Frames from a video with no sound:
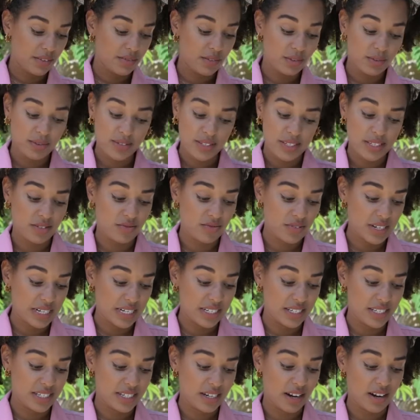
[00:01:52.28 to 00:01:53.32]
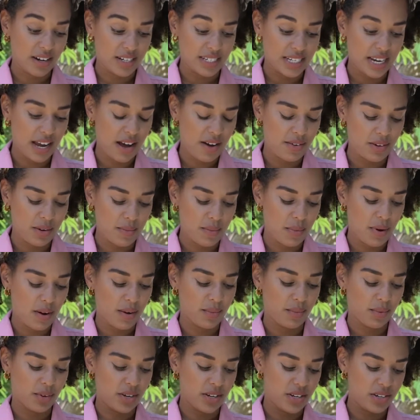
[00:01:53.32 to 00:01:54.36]
yours is really stuck down, you
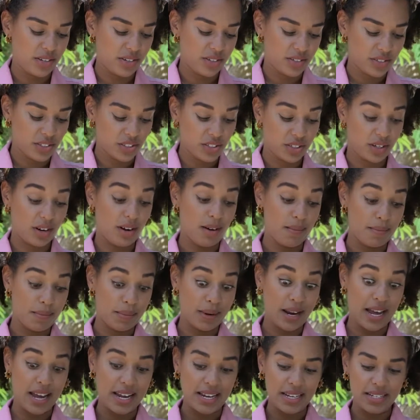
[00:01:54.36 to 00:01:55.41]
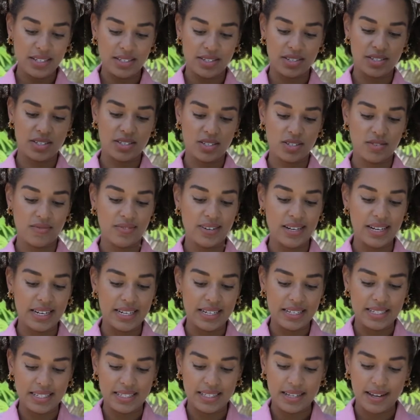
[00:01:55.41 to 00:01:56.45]
might want to use a sharp blade just to
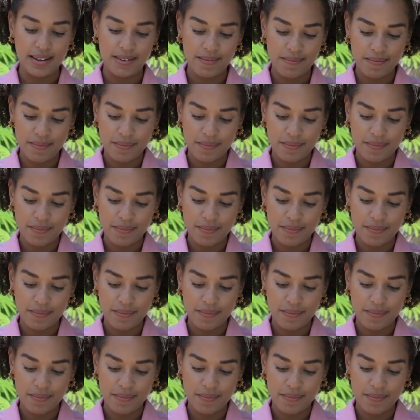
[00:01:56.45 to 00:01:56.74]
release it.